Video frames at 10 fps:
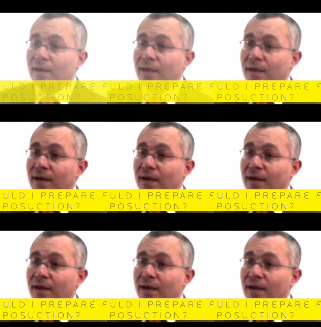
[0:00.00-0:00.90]

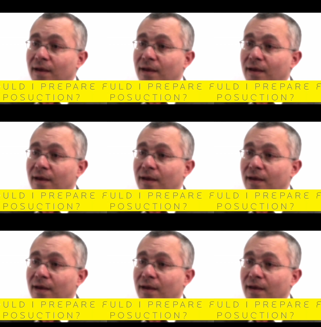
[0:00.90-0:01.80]

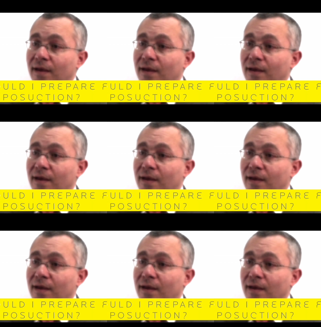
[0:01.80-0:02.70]

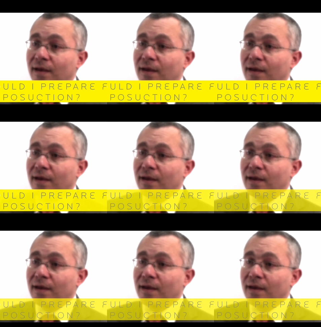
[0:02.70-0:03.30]
(silence)